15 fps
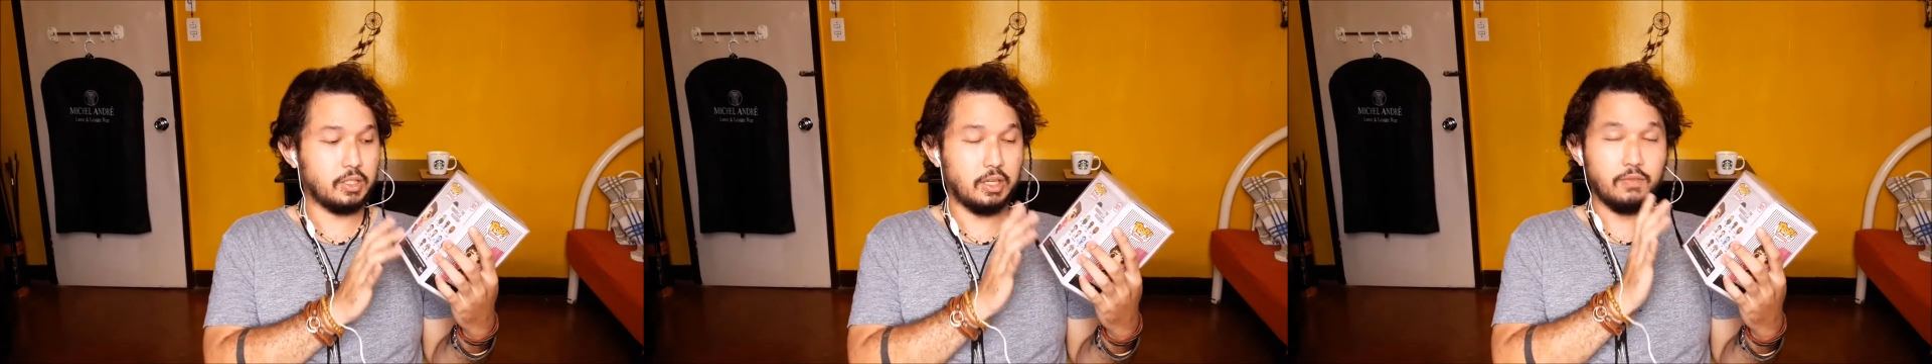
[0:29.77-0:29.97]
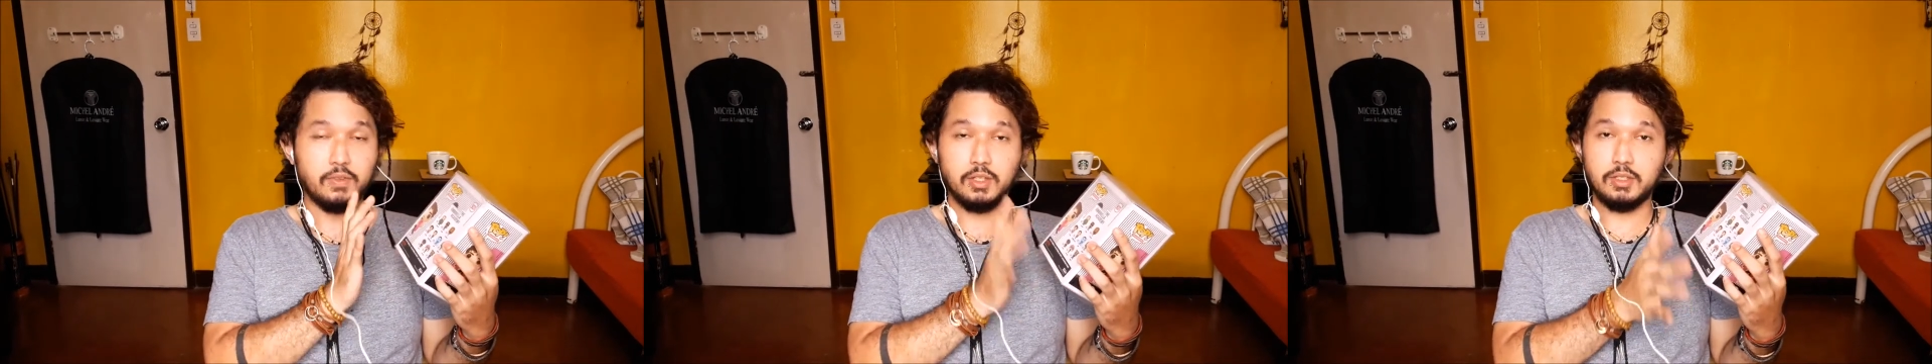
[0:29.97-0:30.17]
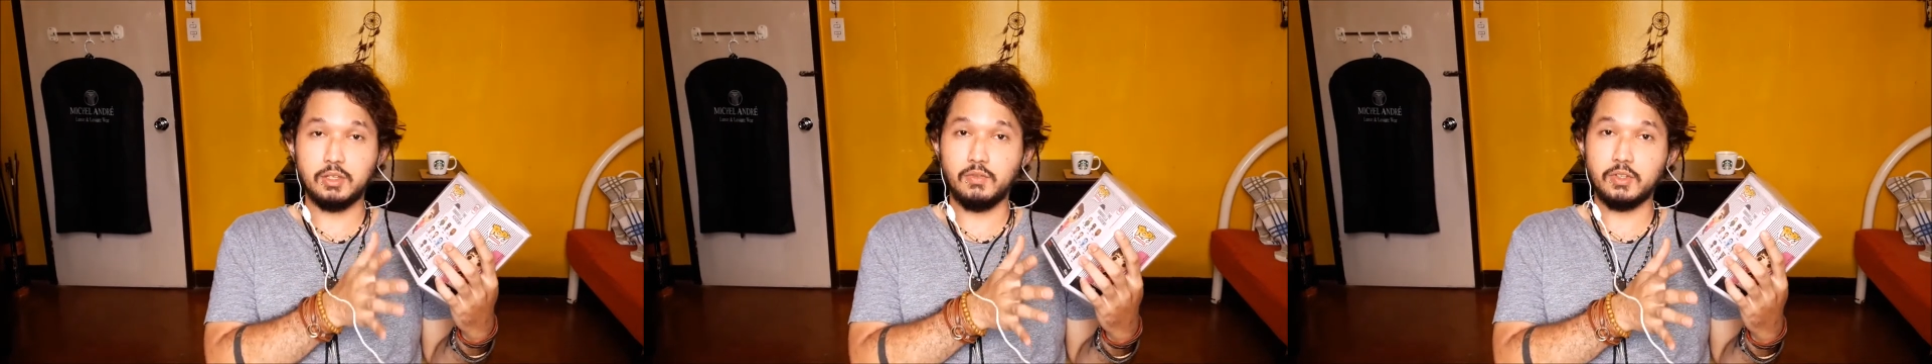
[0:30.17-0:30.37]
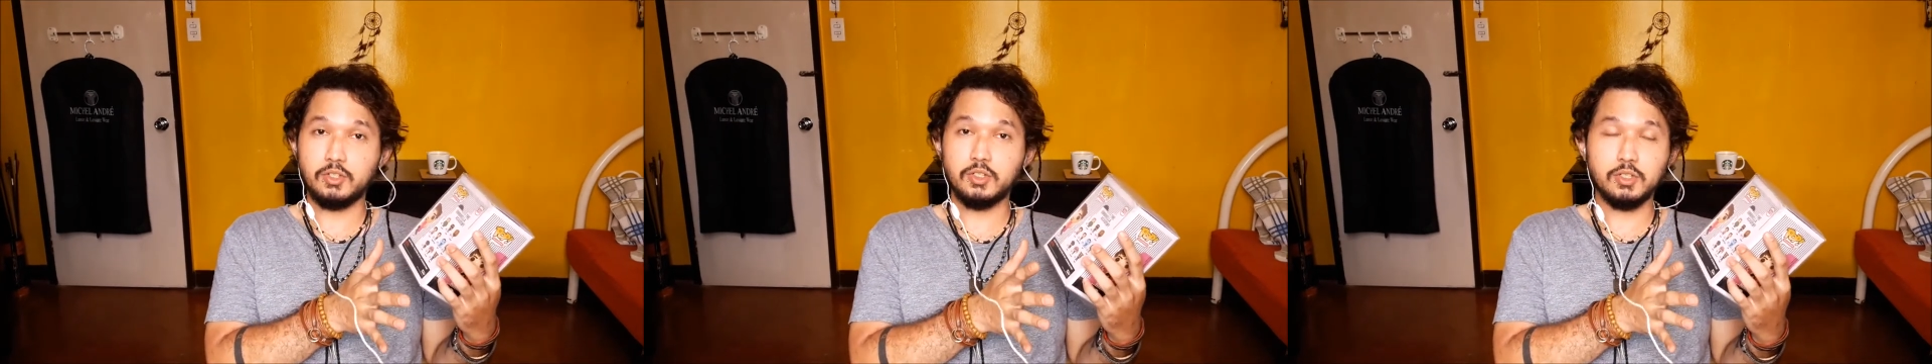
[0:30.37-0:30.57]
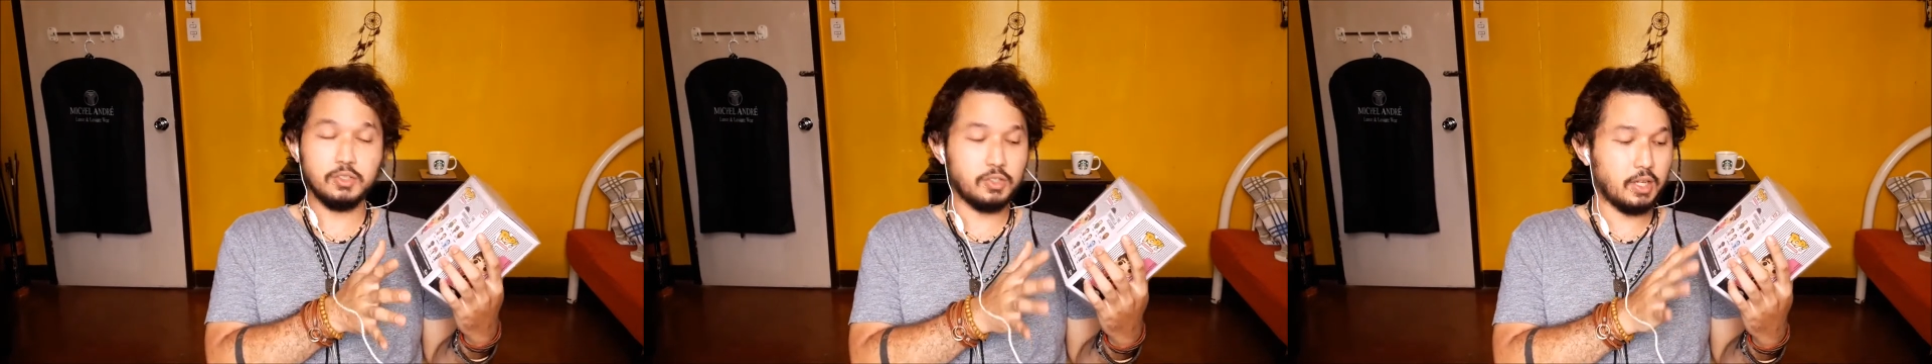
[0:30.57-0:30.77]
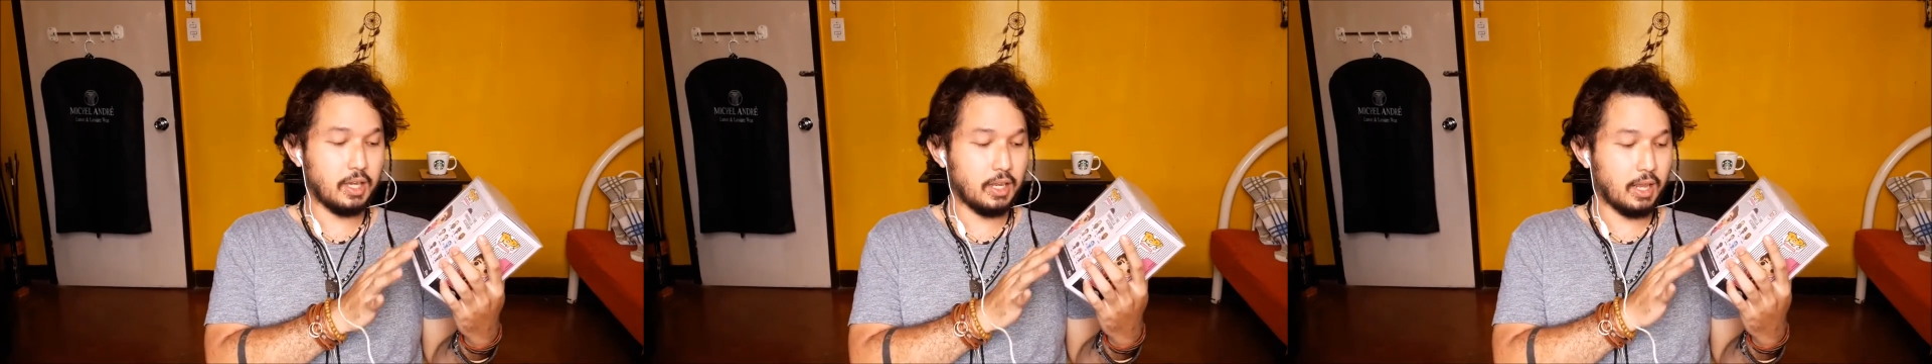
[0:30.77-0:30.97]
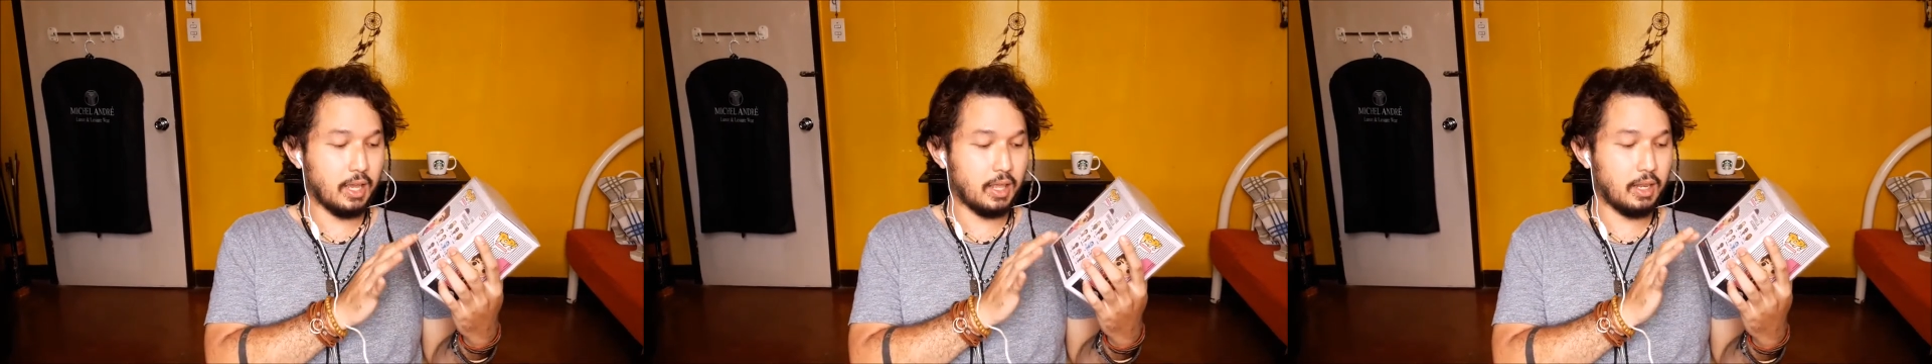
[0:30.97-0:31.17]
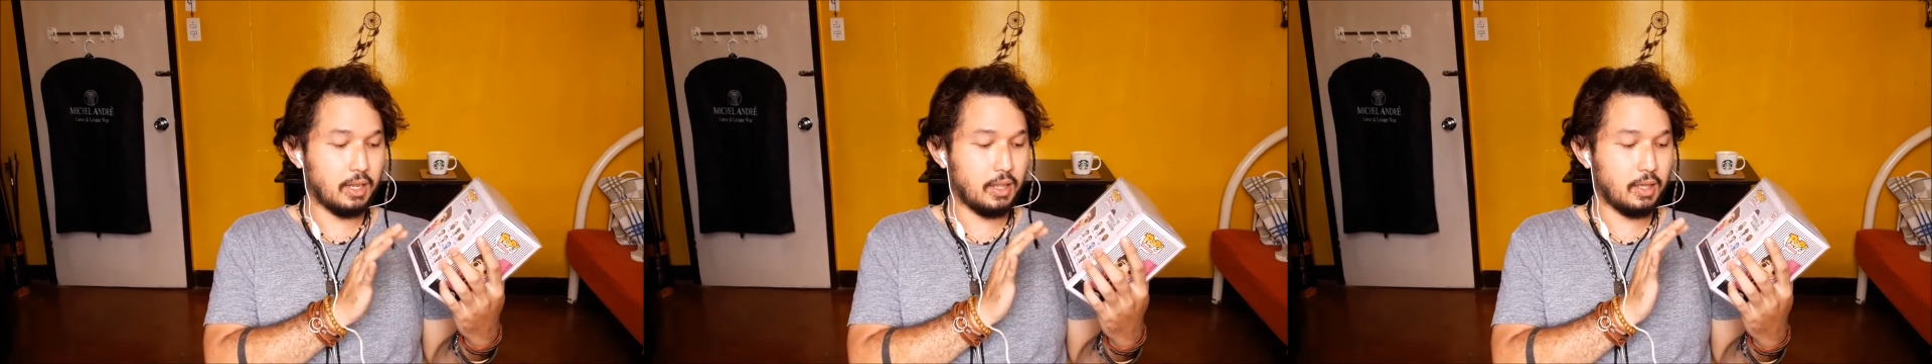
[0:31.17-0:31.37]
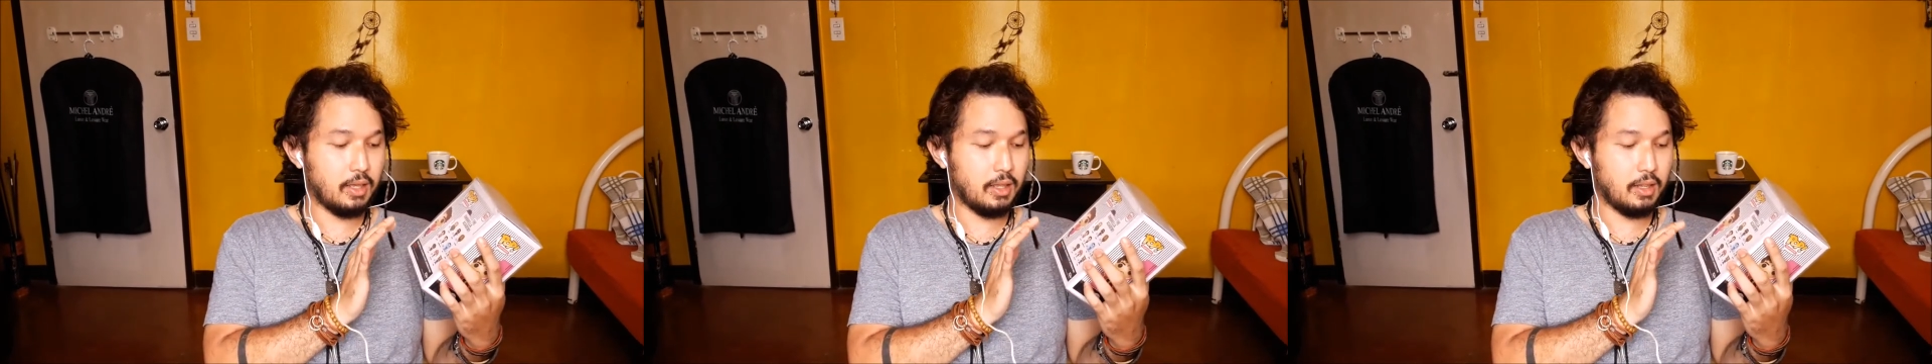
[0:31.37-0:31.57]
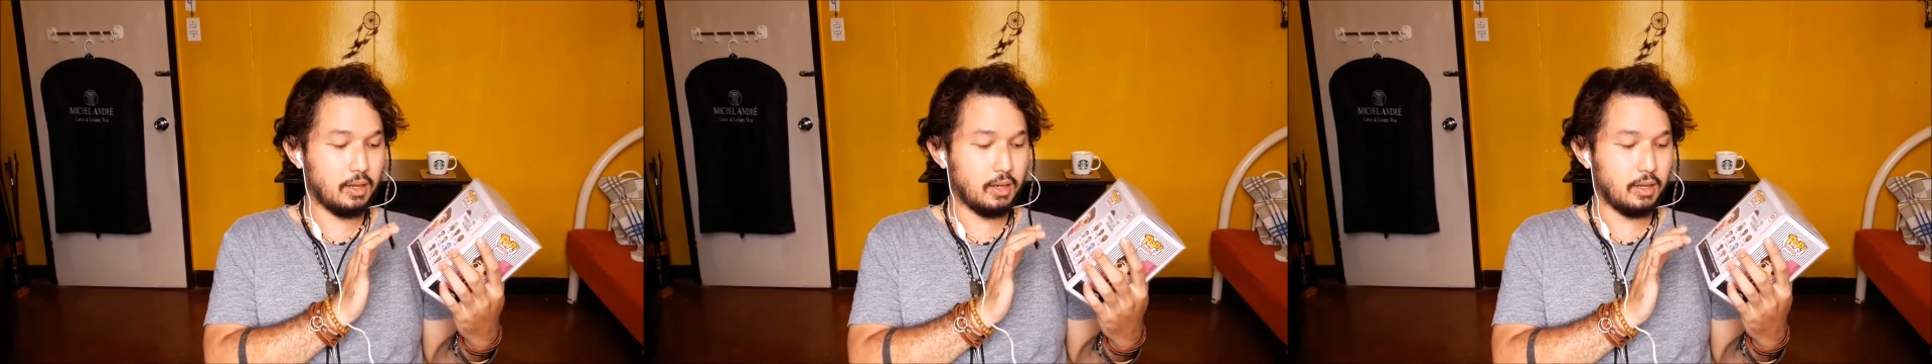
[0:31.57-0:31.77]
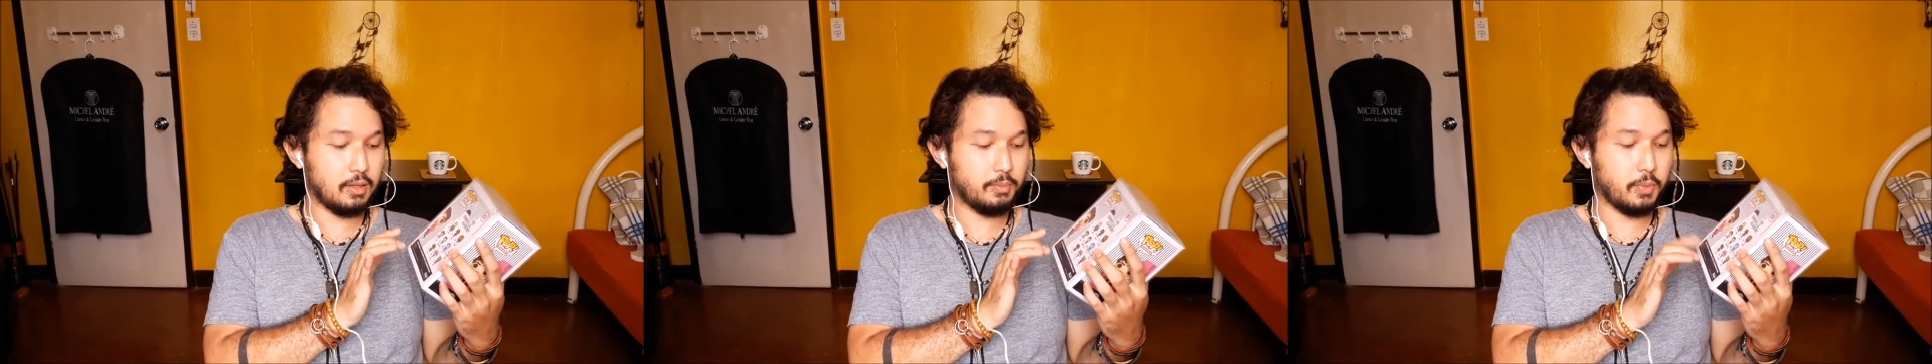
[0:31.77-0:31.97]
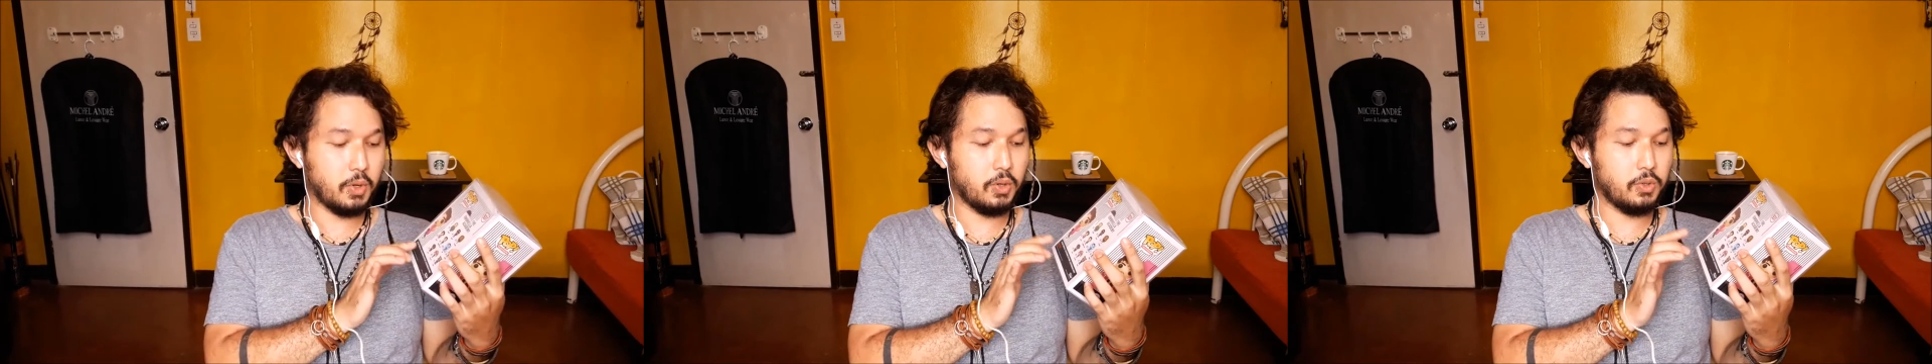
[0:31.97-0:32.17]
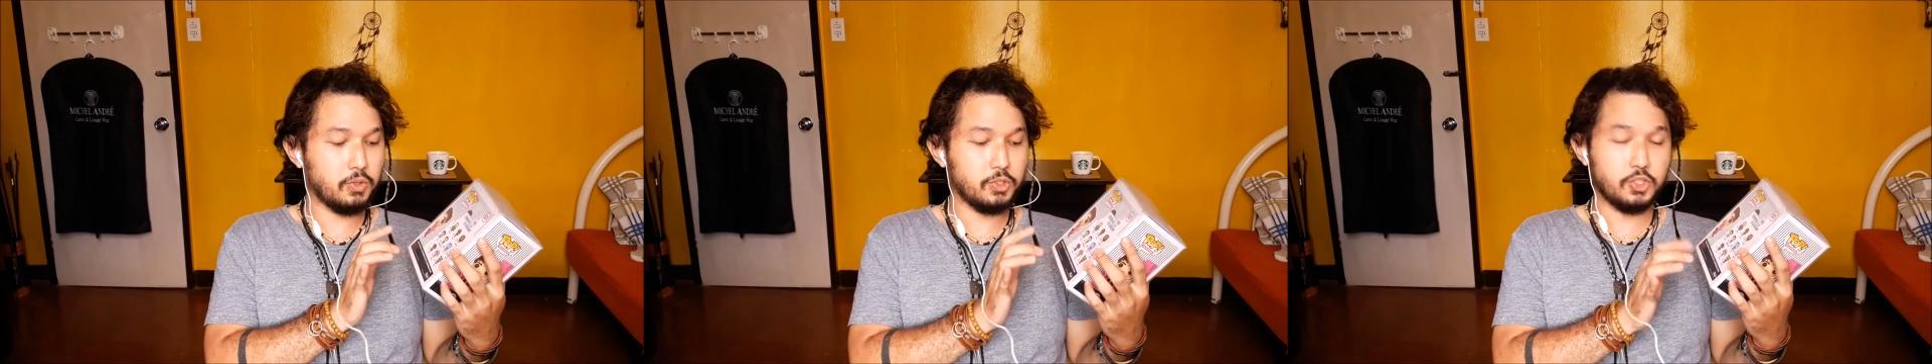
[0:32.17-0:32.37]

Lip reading: even the Seven Children, and then Pogo,